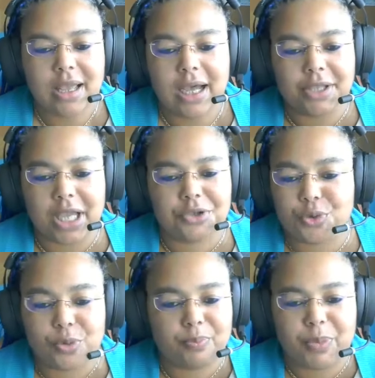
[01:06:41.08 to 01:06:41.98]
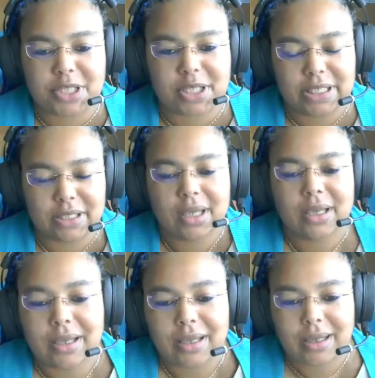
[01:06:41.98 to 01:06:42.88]
and then you basically
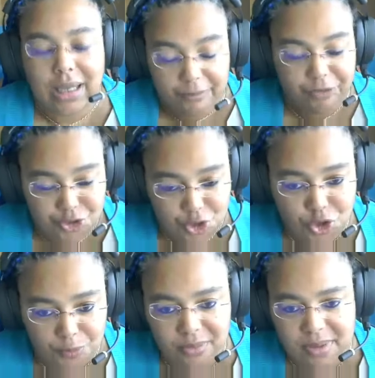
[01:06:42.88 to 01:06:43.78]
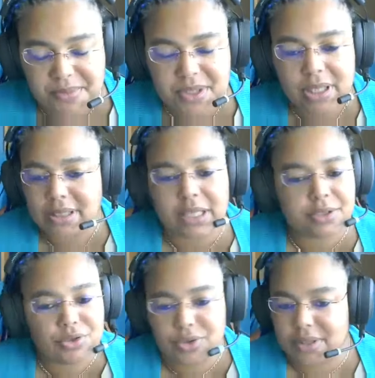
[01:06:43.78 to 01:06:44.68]
for social problems, and
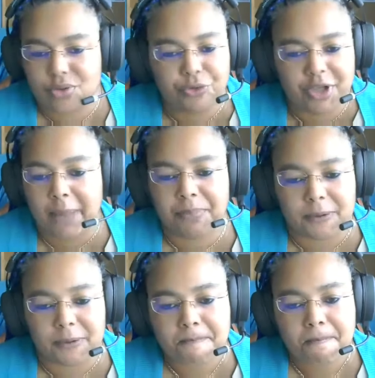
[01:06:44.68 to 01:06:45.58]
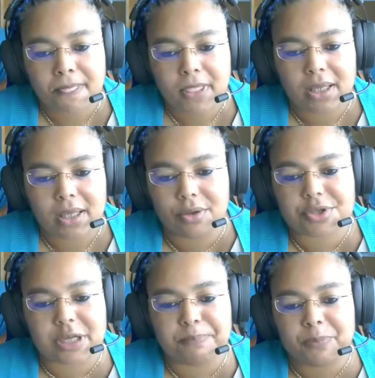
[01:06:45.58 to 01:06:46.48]
then nothing happened. You know,
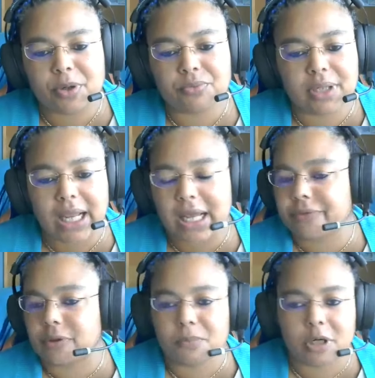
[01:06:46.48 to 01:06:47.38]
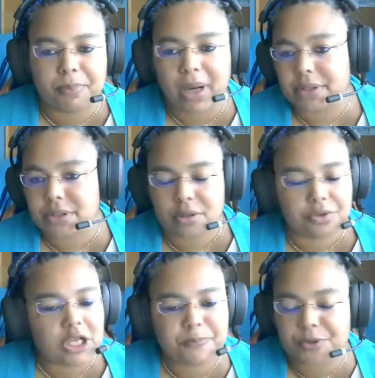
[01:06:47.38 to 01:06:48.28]
some people will have more power than
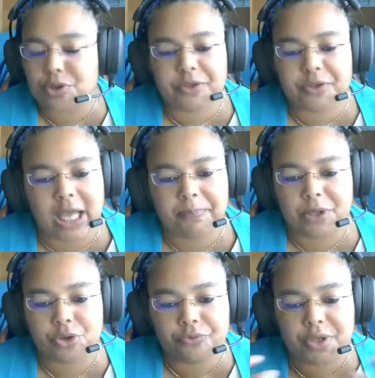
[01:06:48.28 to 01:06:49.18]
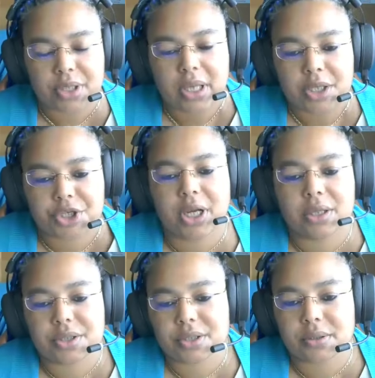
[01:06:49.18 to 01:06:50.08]
others, but nothing happened, nothing
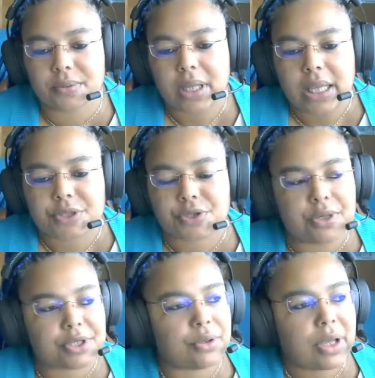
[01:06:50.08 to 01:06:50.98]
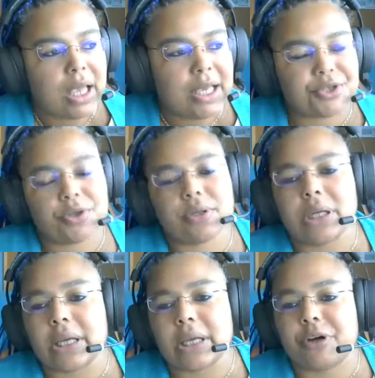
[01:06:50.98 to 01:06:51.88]
changed. So it's a
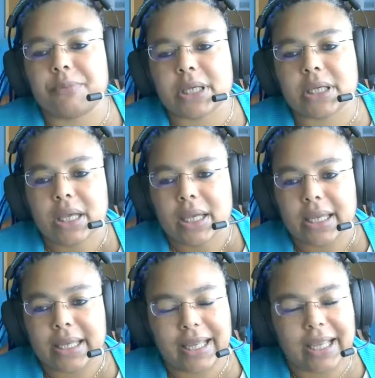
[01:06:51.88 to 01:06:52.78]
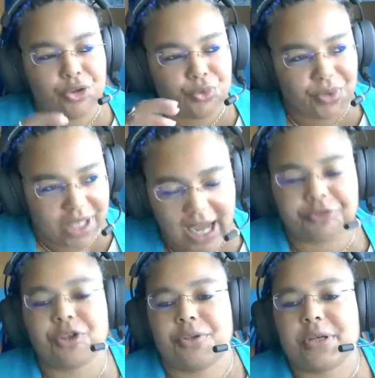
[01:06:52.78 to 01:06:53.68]
for me, we
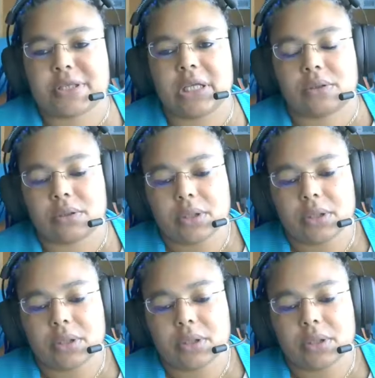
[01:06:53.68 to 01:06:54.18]
have to understand.